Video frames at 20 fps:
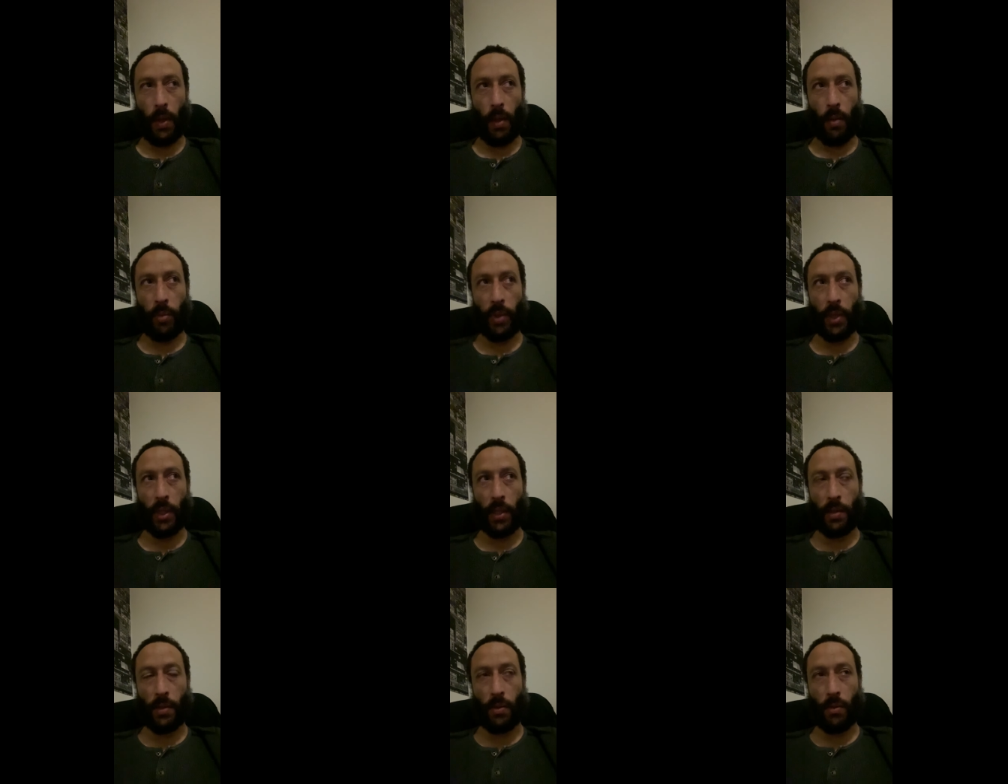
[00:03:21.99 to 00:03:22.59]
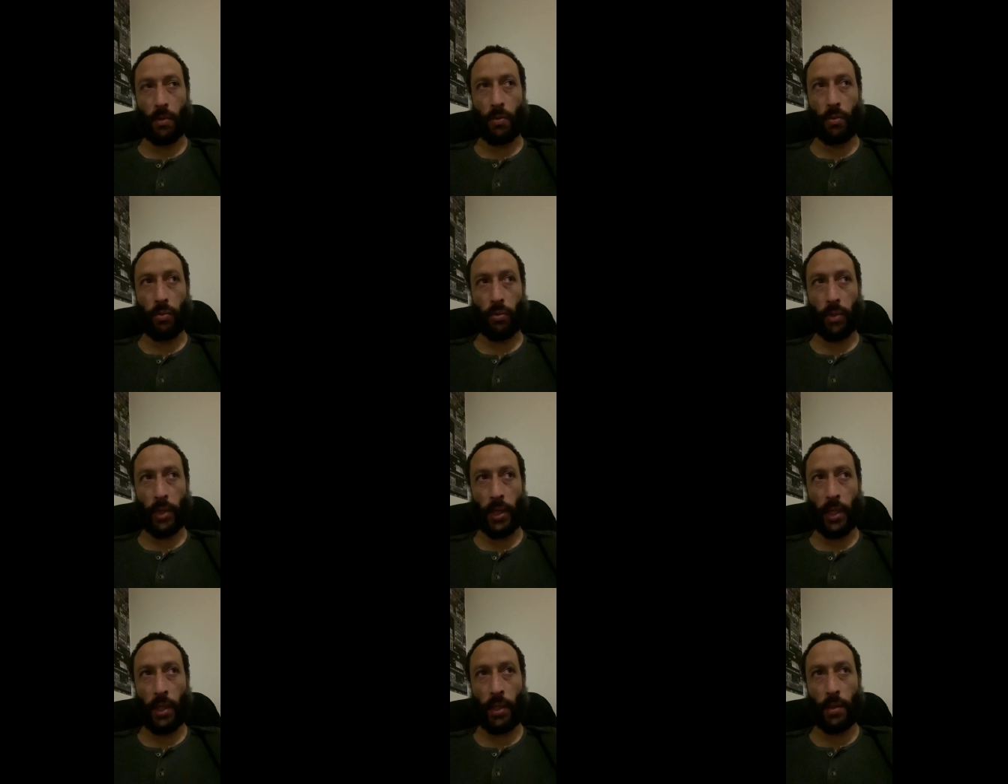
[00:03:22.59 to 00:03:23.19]
Because
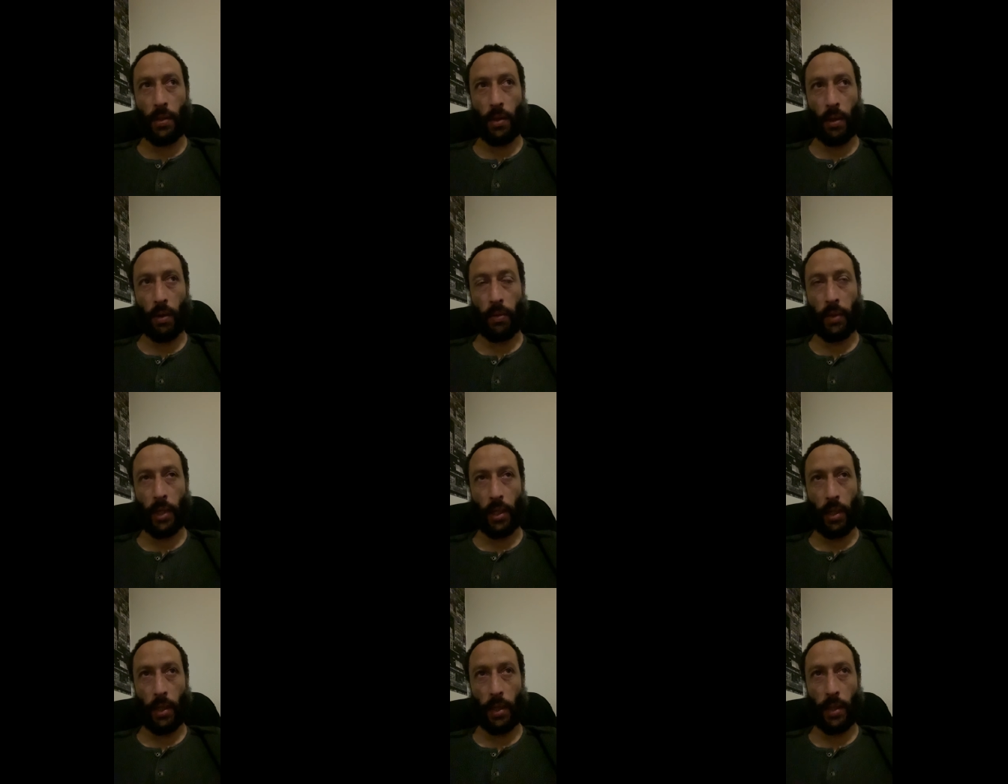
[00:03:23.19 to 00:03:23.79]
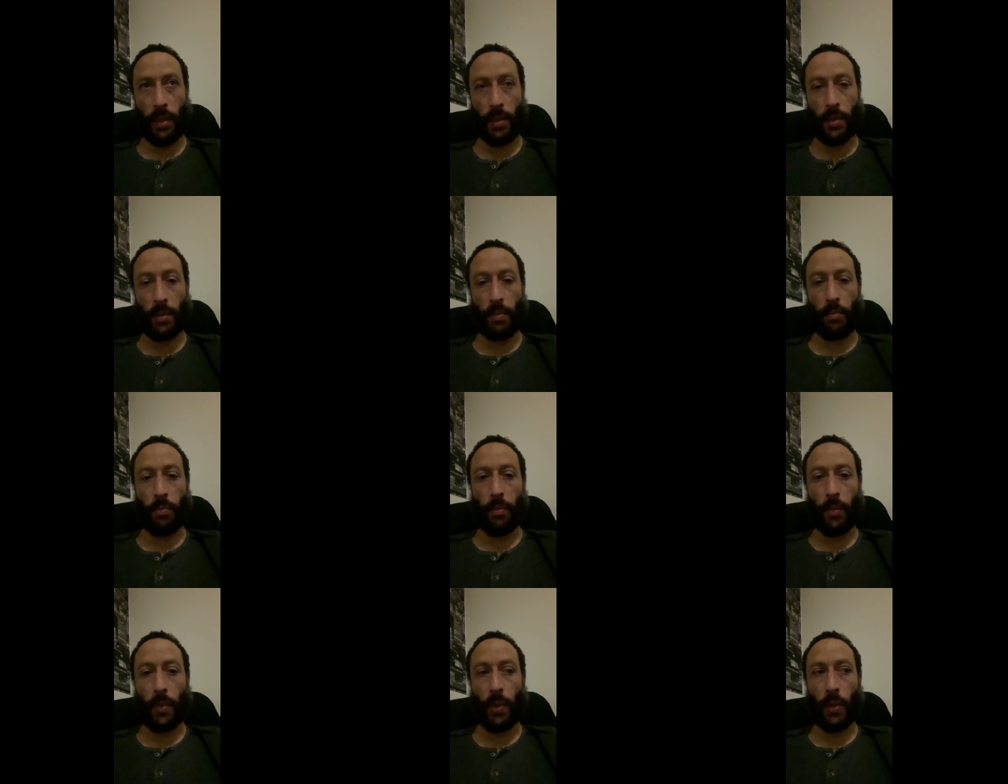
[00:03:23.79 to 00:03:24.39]
grain already has a
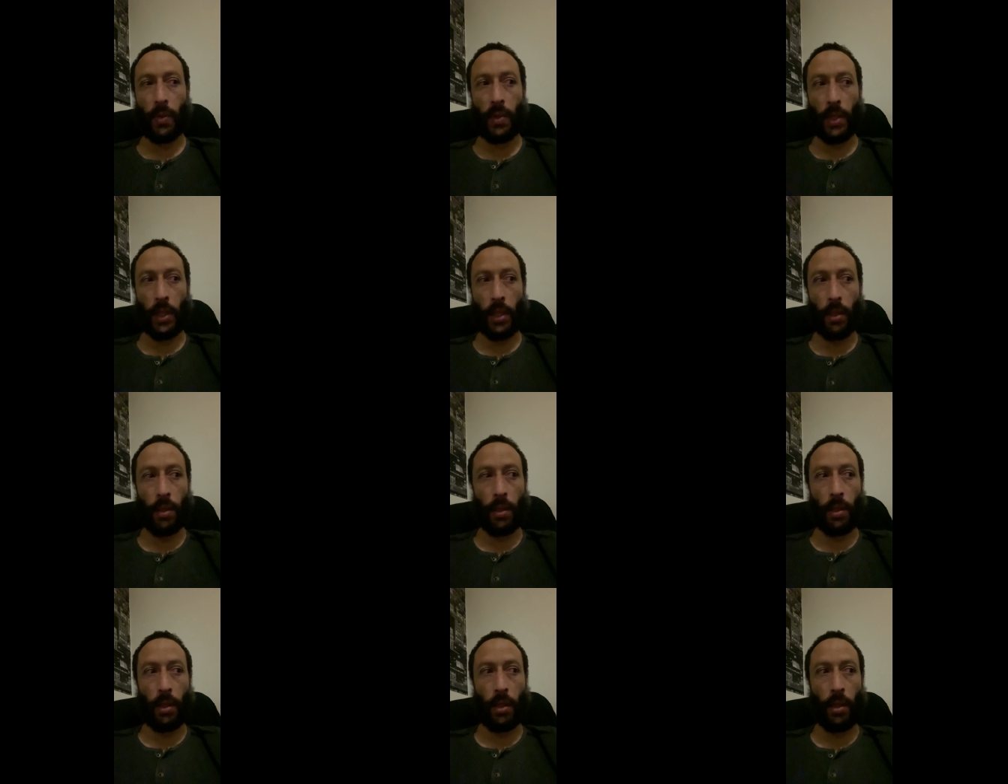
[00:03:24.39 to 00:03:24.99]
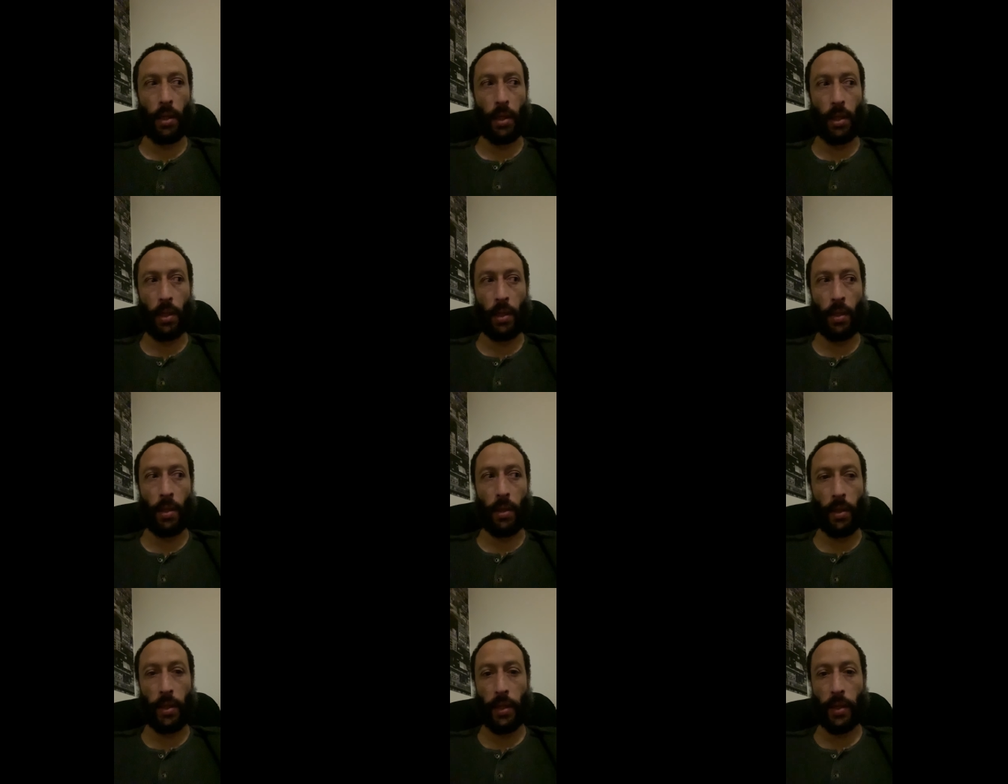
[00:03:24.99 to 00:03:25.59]
modality
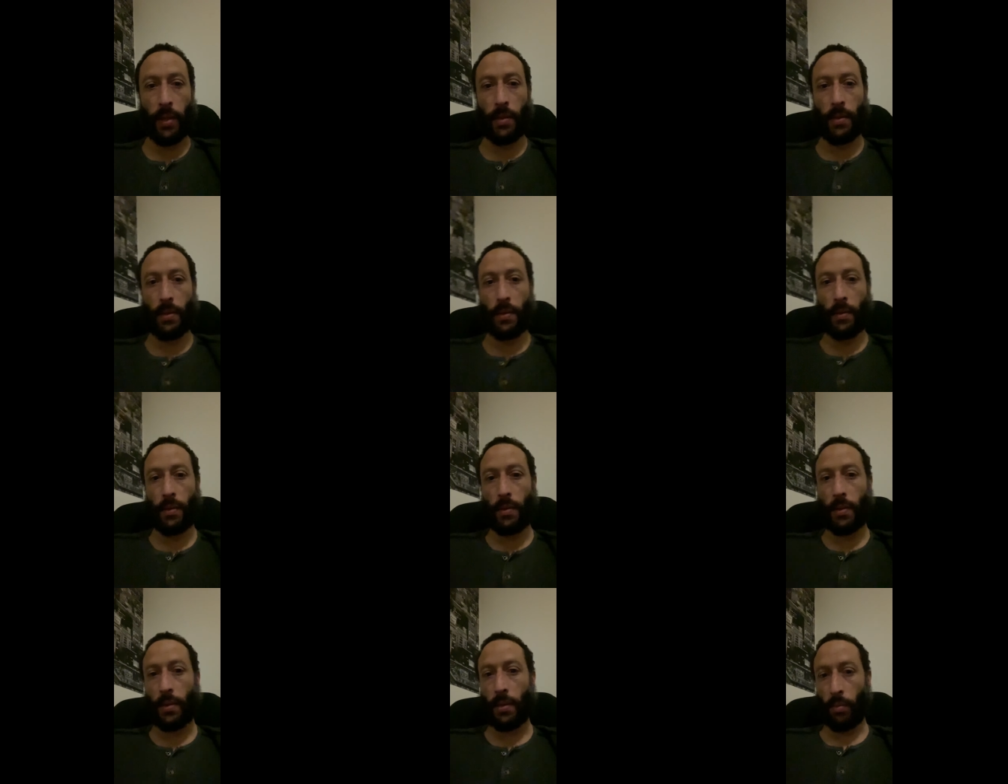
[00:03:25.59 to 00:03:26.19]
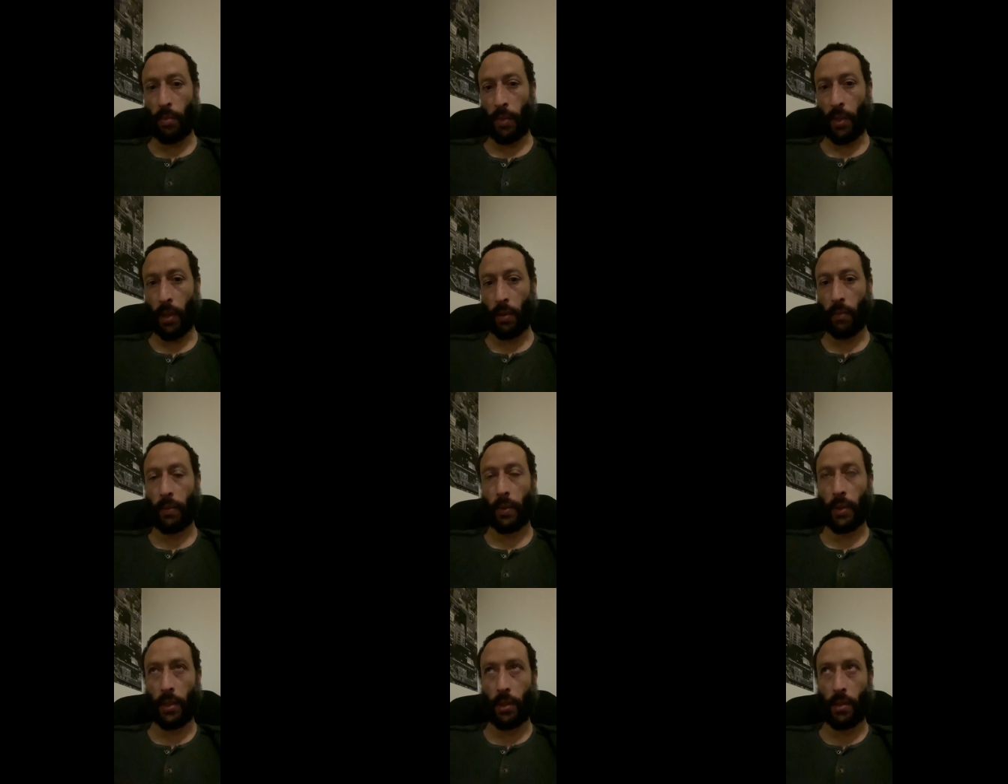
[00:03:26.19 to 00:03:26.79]
in their symbiotic
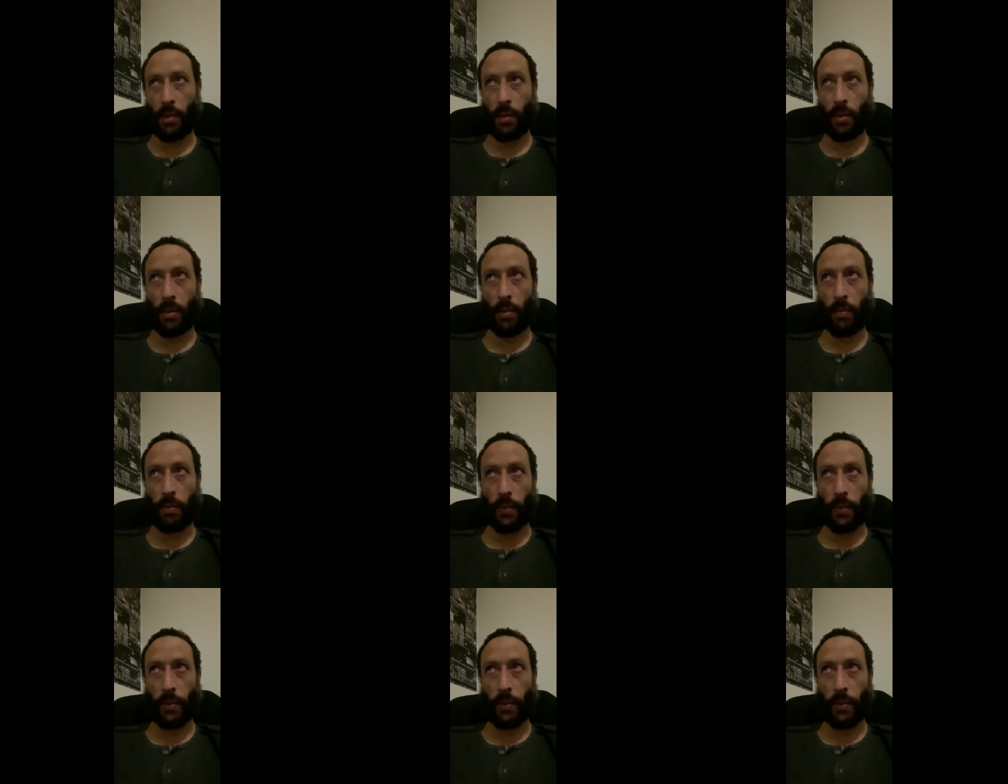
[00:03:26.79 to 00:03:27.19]
relationship.